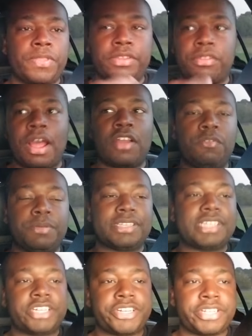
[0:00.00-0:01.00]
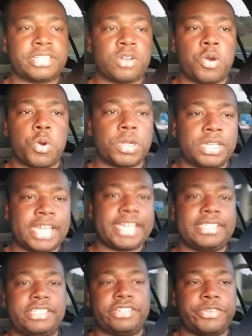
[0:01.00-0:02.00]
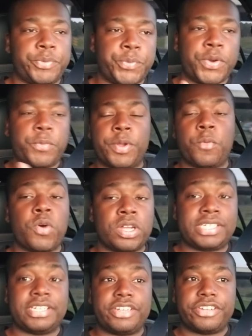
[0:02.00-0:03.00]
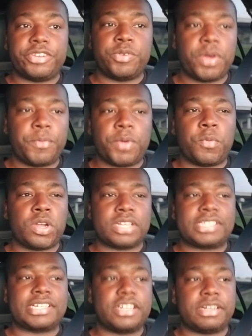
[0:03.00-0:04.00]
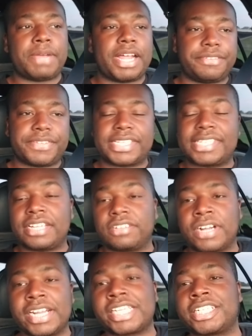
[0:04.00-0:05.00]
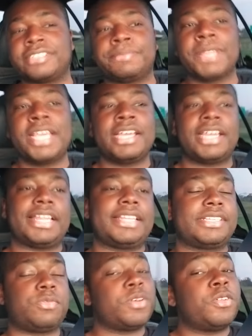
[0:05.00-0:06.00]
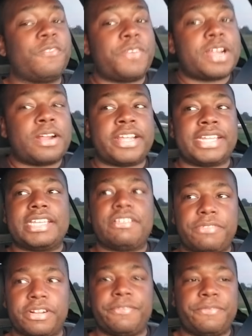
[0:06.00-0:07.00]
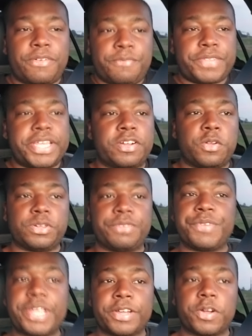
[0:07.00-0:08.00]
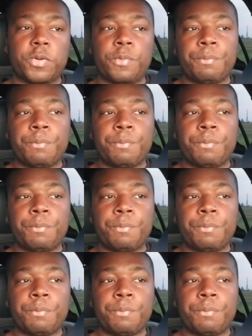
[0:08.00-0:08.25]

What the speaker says: throttle position correlate to what we want to do when we want a certain amount of acceleration, and this will vary different from vehicle to vehicle.